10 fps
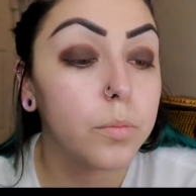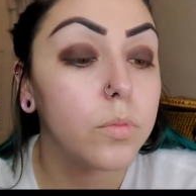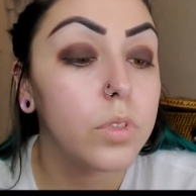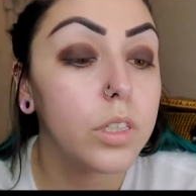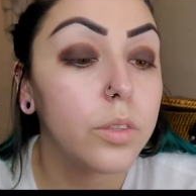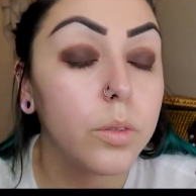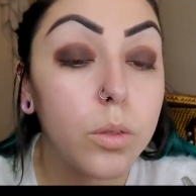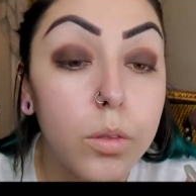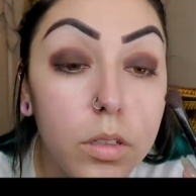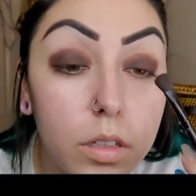
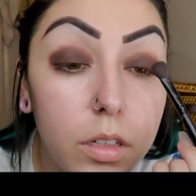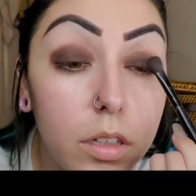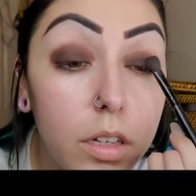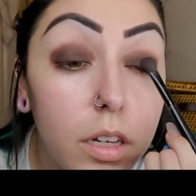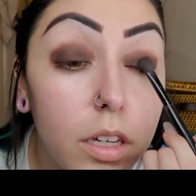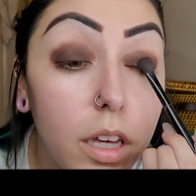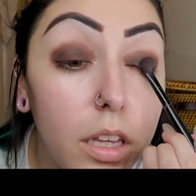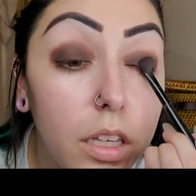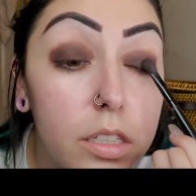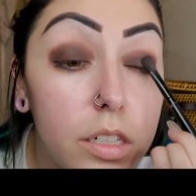So
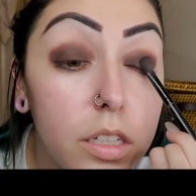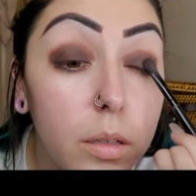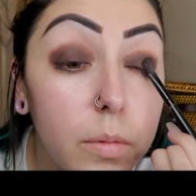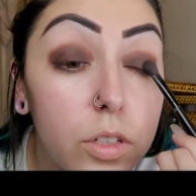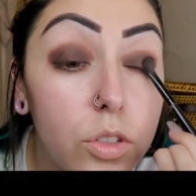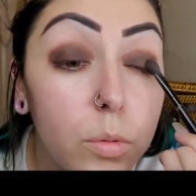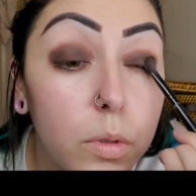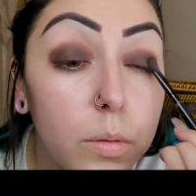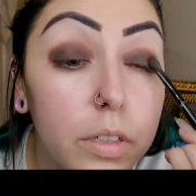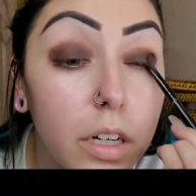again, this is gonna be
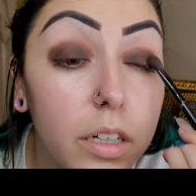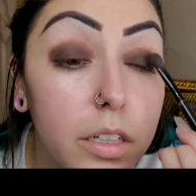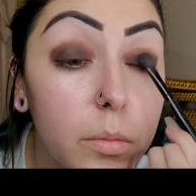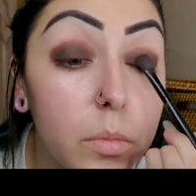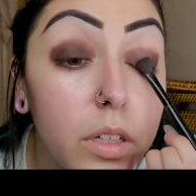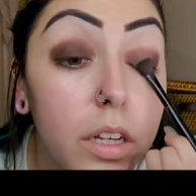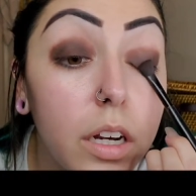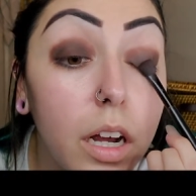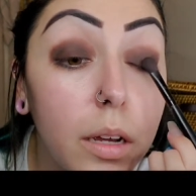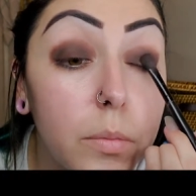super redundant, but
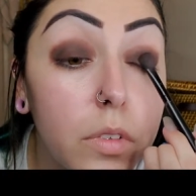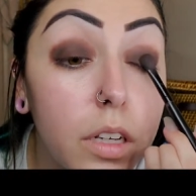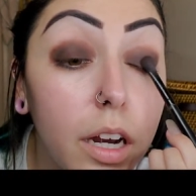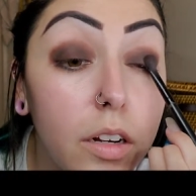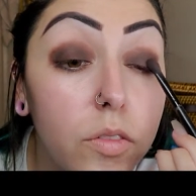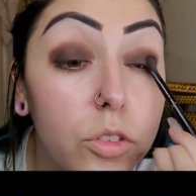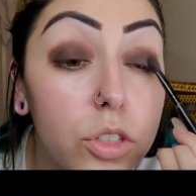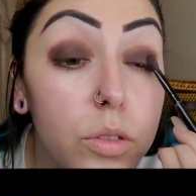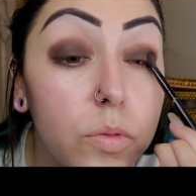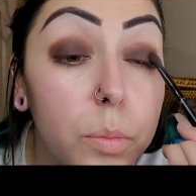I'm kind of
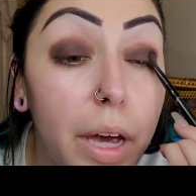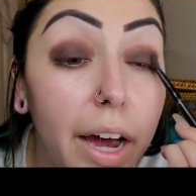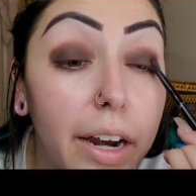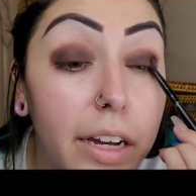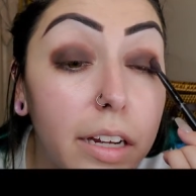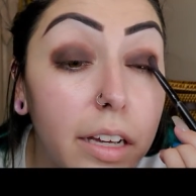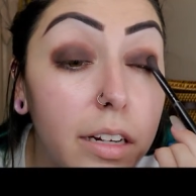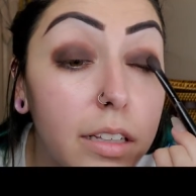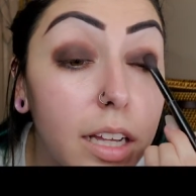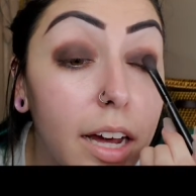just padding in
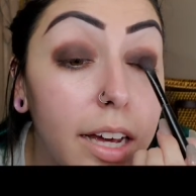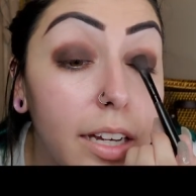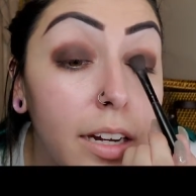a line